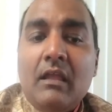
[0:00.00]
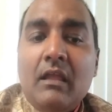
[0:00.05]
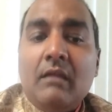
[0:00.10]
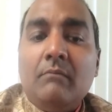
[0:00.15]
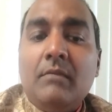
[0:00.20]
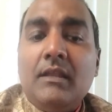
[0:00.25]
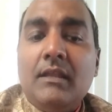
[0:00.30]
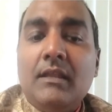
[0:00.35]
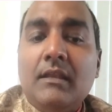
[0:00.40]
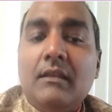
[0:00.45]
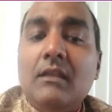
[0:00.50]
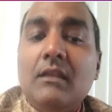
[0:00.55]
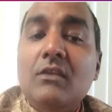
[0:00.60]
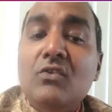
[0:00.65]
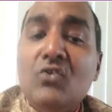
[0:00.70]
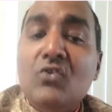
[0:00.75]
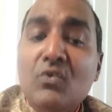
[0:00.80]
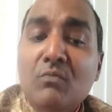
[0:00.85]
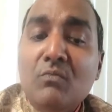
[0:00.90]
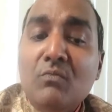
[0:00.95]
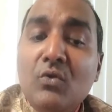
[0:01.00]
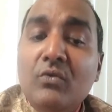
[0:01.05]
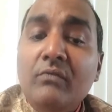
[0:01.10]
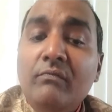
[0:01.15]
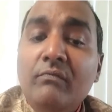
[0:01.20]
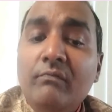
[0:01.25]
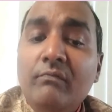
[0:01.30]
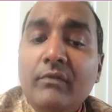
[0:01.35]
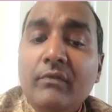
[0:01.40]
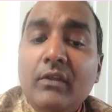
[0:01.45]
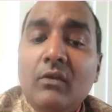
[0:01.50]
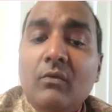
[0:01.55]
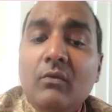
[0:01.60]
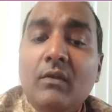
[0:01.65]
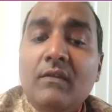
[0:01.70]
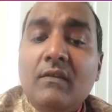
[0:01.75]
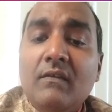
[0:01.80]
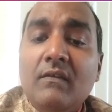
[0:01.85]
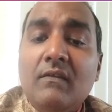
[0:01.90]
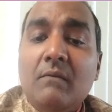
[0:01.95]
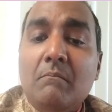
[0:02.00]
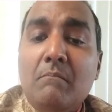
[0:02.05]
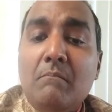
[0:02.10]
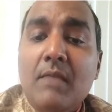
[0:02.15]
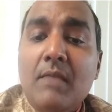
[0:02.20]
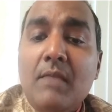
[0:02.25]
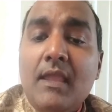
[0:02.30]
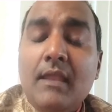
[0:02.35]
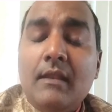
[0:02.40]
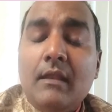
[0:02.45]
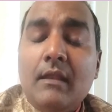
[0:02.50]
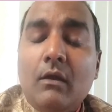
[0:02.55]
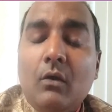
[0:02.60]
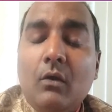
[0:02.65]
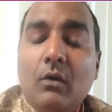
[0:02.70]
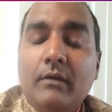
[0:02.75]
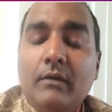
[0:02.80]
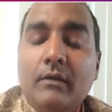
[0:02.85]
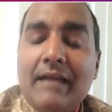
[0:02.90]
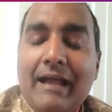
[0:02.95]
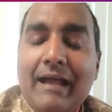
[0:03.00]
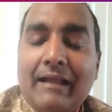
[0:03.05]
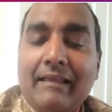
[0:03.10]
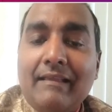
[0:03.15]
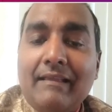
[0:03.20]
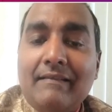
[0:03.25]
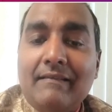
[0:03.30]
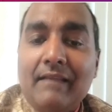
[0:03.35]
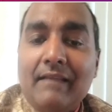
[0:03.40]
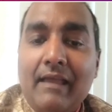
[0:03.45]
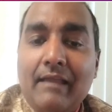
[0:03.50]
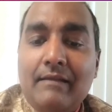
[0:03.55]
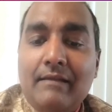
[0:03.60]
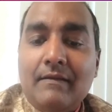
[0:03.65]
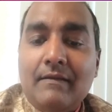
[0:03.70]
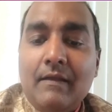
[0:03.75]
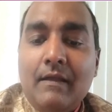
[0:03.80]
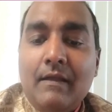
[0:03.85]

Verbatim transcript: meaning the new moon, which is the main or darkest night